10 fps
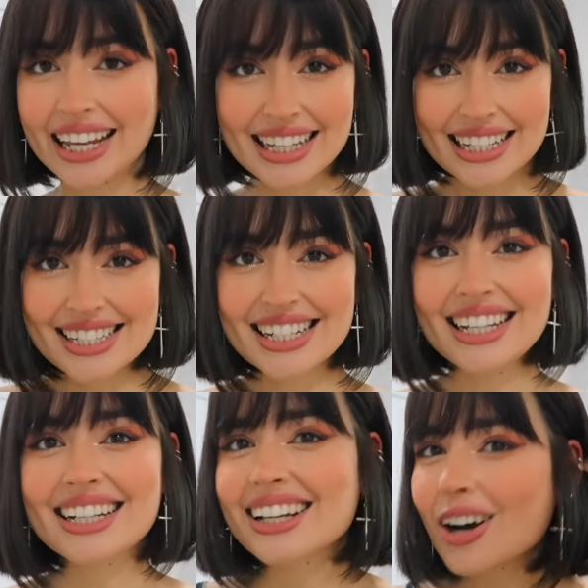And that's
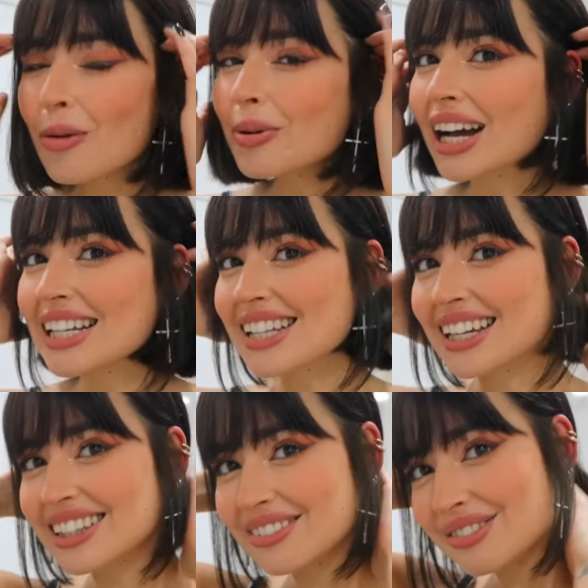it. Hope you guys
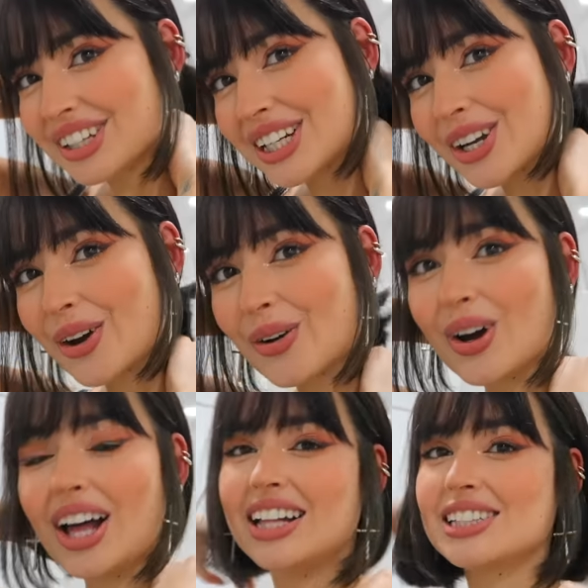liked the video.